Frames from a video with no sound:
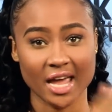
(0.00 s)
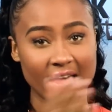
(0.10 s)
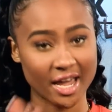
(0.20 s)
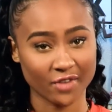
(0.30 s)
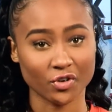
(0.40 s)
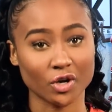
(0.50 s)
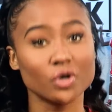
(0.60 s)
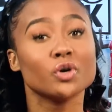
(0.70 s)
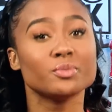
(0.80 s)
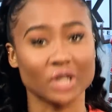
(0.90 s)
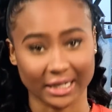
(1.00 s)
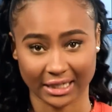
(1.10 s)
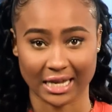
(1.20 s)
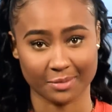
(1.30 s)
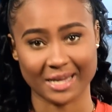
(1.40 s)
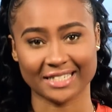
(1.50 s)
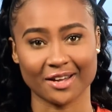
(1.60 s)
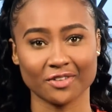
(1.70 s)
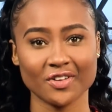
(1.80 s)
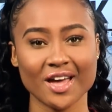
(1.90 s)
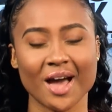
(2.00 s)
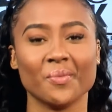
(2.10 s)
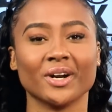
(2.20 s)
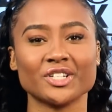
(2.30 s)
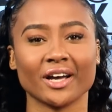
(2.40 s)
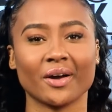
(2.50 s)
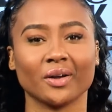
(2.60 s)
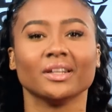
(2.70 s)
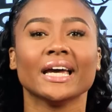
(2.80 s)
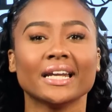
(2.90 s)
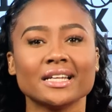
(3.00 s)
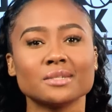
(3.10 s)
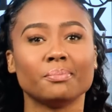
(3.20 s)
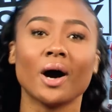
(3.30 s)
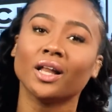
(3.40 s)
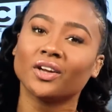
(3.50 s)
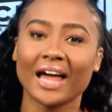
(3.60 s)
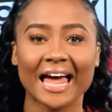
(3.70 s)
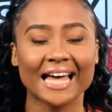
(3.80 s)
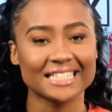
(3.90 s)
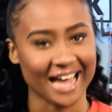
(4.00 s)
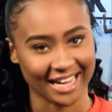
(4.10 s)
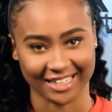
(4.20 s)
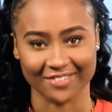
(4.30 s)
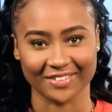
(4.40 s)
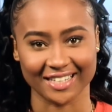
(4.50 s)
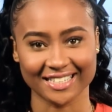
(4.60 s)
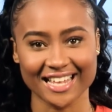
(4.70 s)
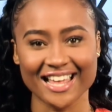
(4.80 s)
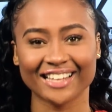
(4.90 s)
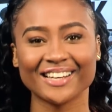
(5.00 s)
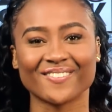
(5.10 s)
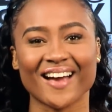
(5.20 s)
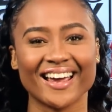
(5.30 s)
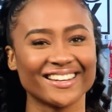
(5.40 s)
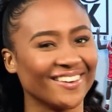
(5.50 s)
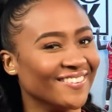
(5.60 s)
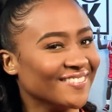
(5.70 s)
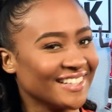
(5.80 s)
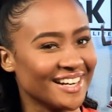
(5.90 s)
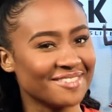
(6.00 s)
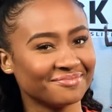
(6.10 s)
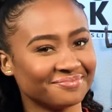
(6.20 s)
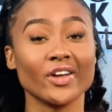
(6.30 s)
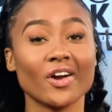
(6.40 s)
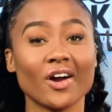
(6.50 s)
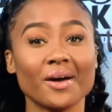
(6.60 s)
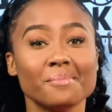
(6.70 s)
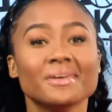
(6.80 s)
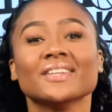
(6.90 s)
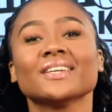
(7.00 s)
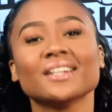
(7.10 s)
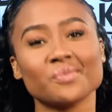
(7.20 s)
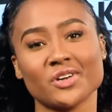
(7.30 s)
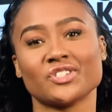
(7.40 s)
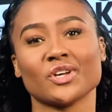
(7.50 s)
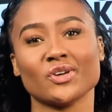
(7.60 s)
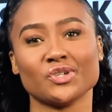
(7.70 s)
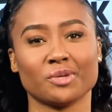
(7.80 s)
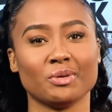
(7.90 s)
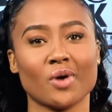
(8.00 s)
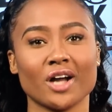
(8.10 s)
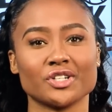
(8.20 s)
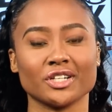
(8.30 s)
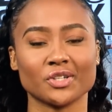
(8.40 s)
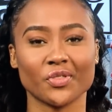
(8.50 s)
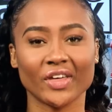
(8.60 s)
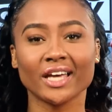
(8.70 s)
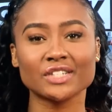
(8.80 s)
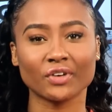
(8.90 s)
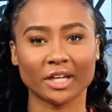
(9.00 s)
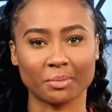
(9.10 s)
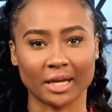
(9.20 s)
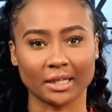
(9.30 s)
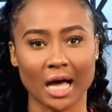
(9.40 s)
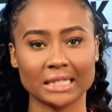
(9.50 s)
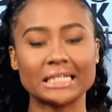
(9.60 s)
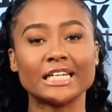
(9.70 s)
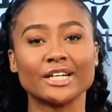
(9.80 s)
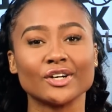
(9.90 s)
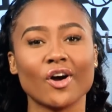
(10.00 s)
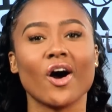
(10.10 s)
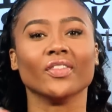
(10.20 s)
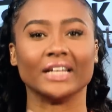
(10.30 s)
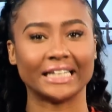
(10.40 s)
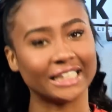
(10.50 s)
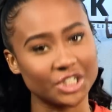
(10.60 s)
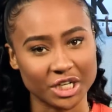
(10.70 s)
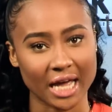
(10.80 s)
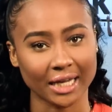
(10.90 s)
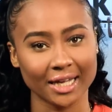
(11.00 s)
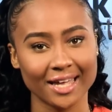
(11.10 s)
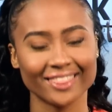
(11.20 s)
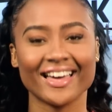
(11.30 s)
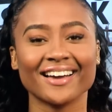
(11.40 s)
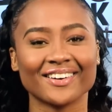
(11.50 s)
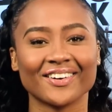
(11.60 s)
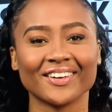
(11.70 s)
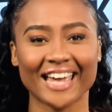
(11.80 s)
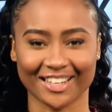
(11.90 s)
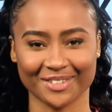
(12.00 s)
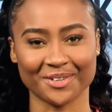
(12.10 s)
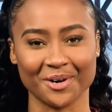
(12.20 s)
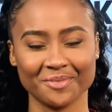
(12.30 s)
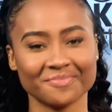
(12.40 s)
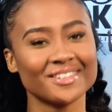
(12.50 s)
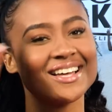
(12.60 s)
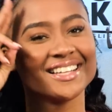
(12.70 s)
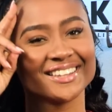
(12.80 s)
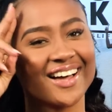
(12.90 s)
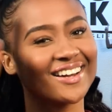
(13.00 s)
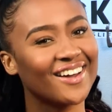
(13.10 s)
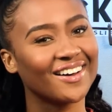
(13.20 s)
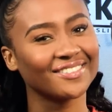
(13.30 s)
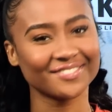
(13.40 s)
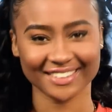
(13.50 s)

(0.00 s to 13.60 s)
And if you're a hoop junkie like myself and want to check out our latest baller ass highlight video, click right over here. There are 1,000,001 shows you could be watching, so thanks for keeping it locked here on the Heat Check. That girl, Kayla Nicole, logging off.